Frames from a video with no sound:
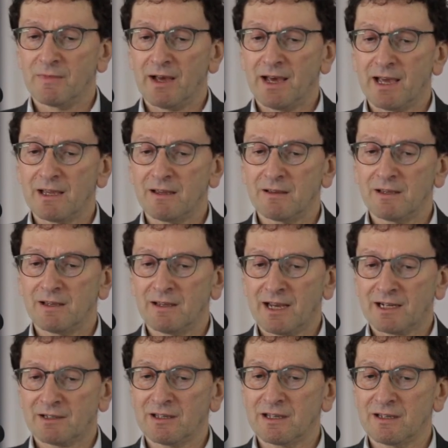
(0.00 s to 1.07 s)
hey, he
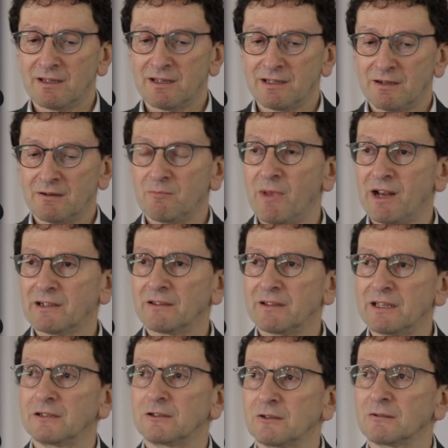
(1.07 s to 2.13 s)
actually isn't
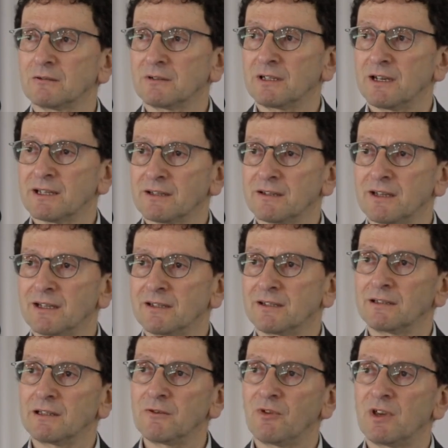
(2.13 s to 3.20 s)
mentally ill. He doesn't need
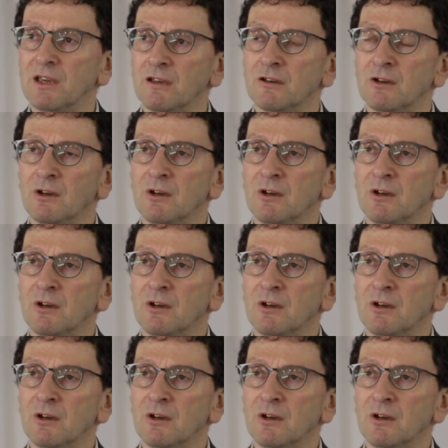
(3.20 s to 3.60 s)
to live here.